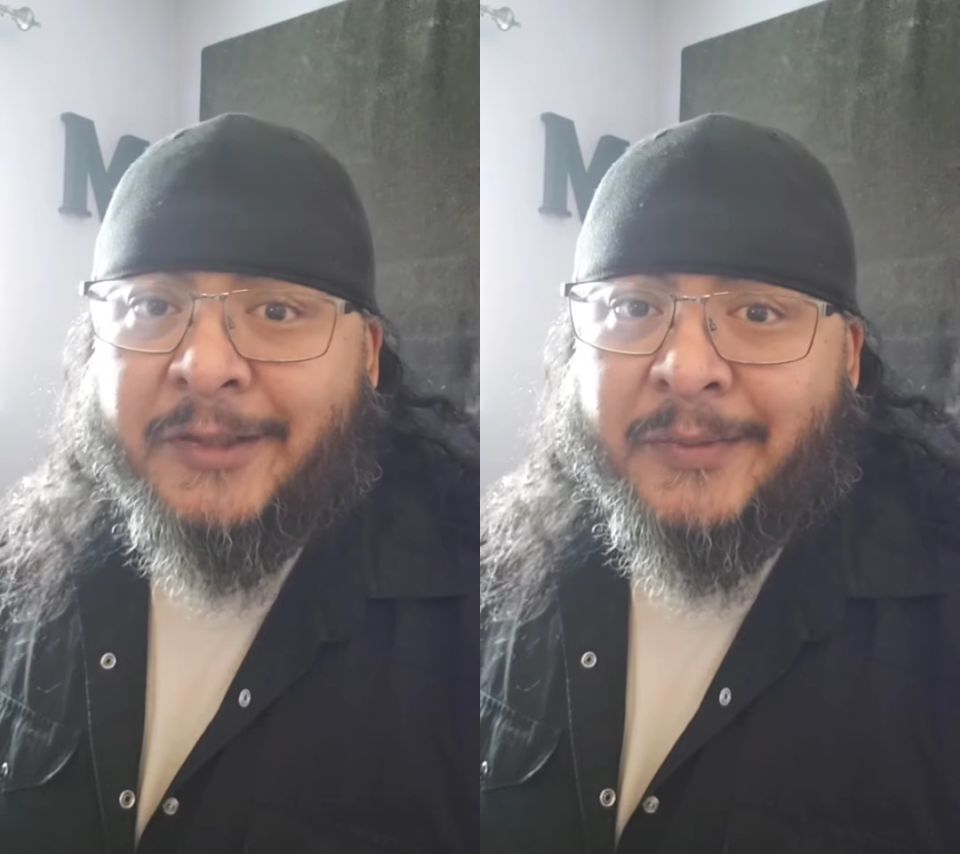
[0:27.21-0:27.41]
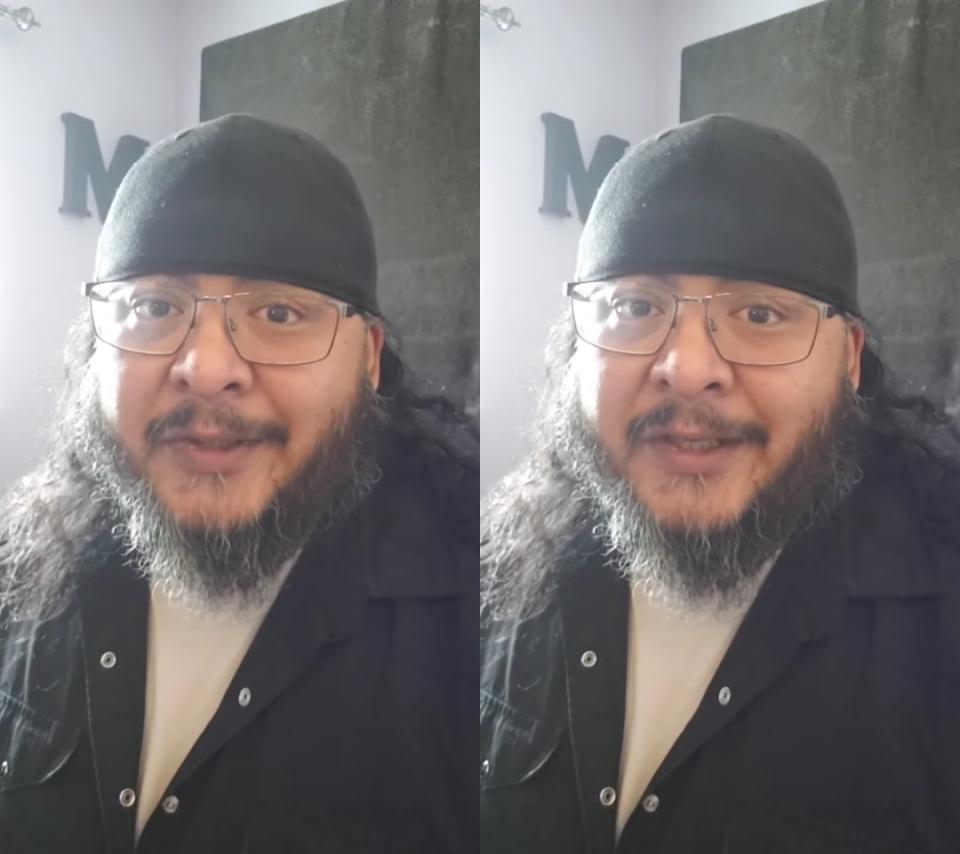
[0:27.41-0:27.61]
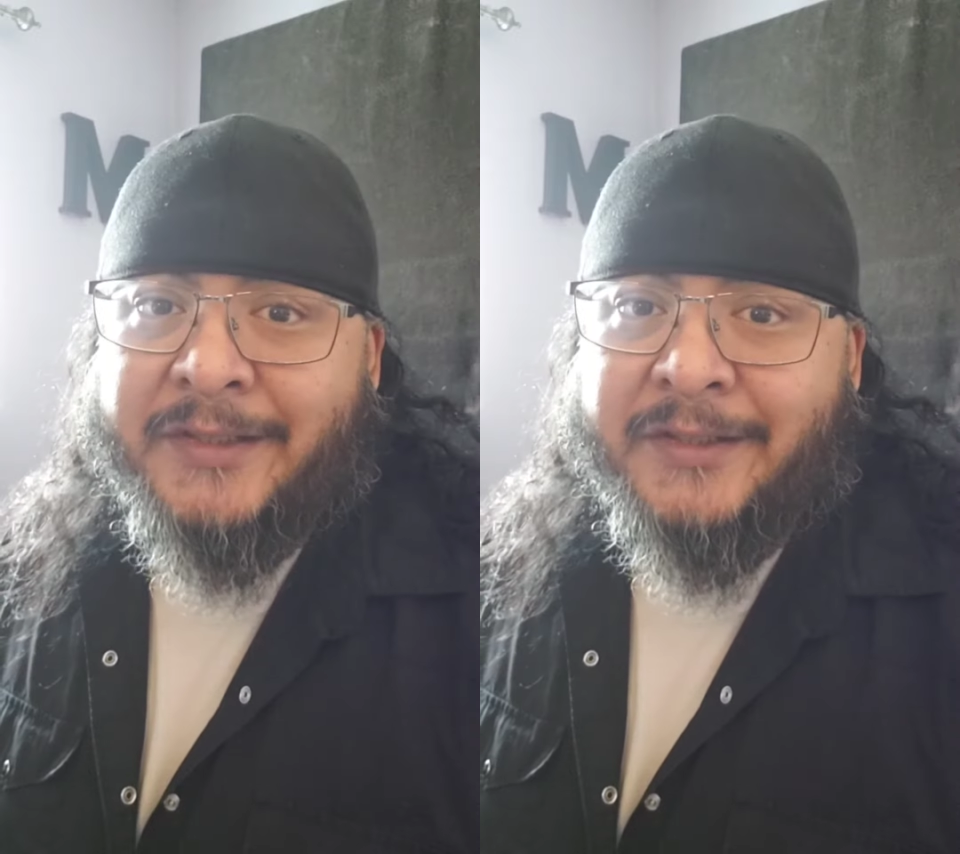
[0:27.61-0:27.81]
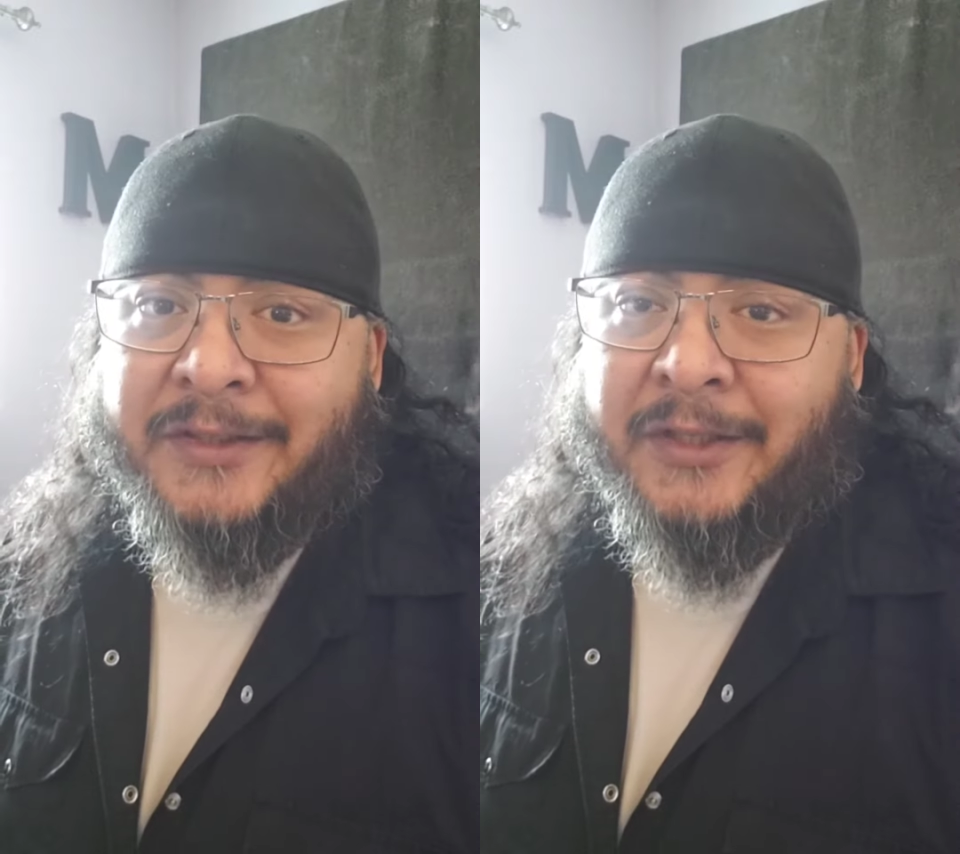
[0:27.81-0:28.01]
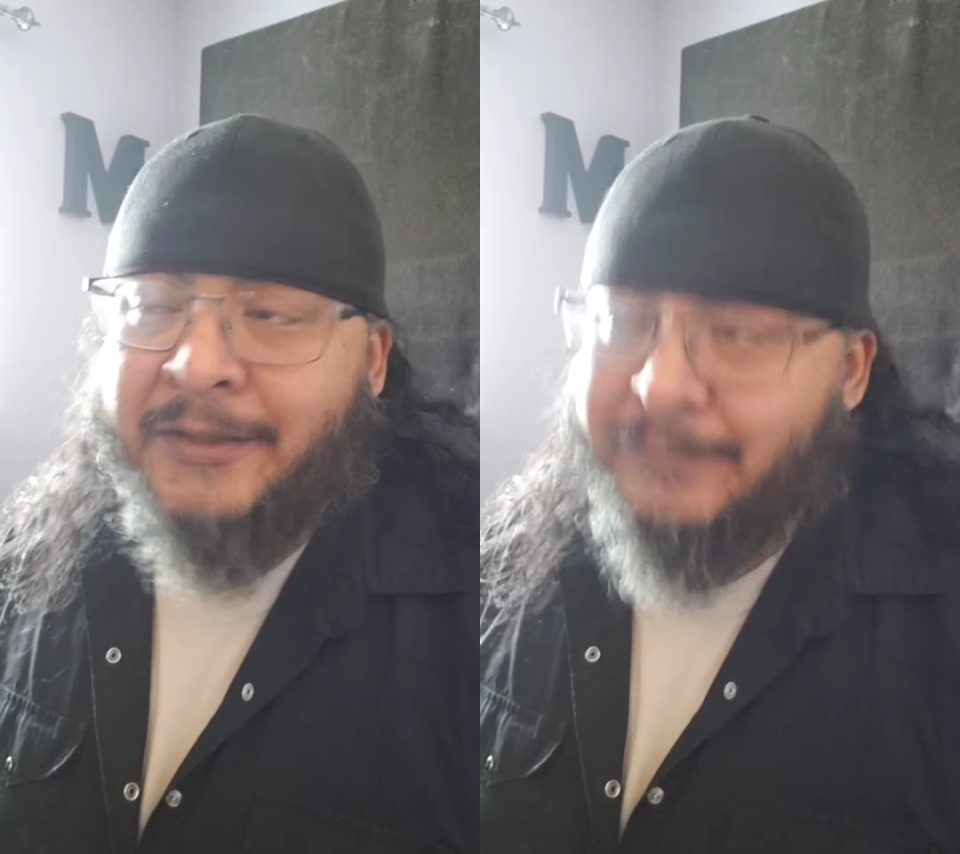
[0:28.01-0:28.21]
didn't realize you
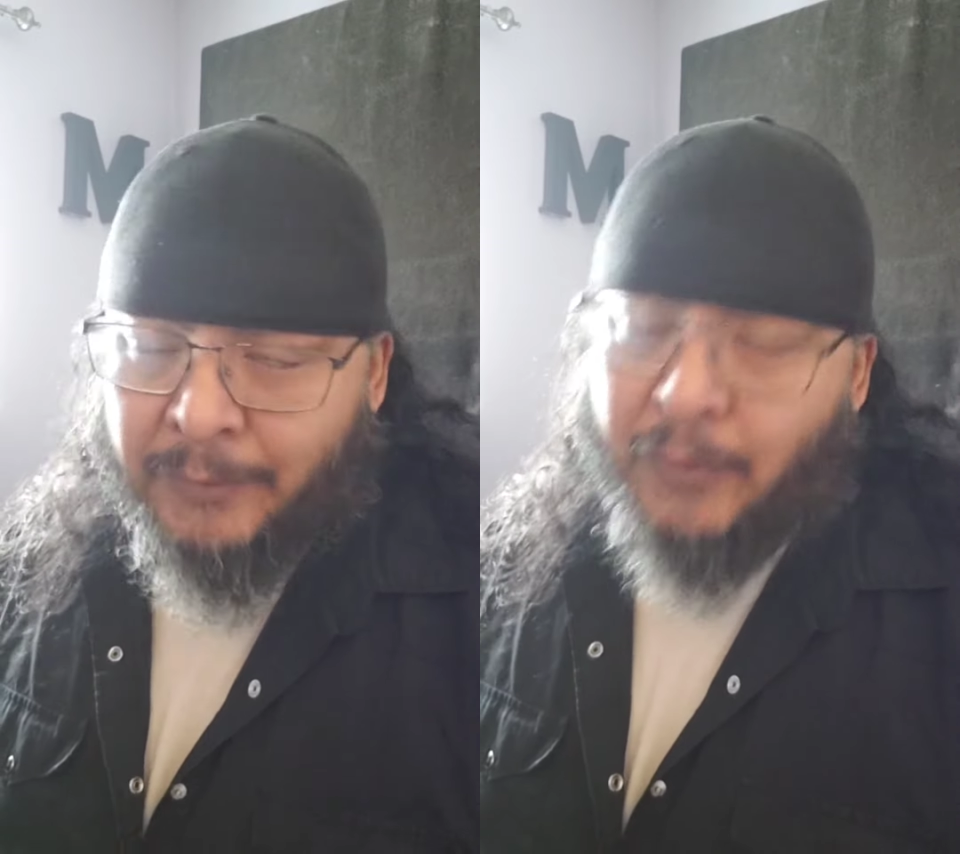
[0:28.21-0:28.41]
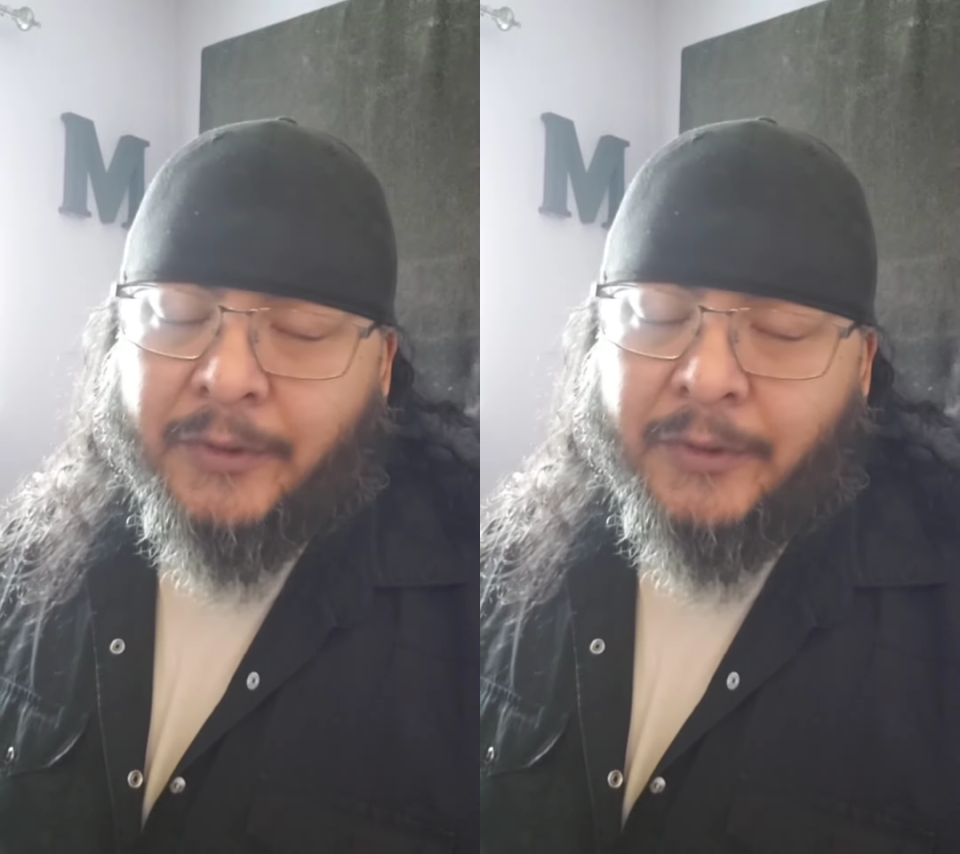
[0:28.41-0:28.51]
saw it,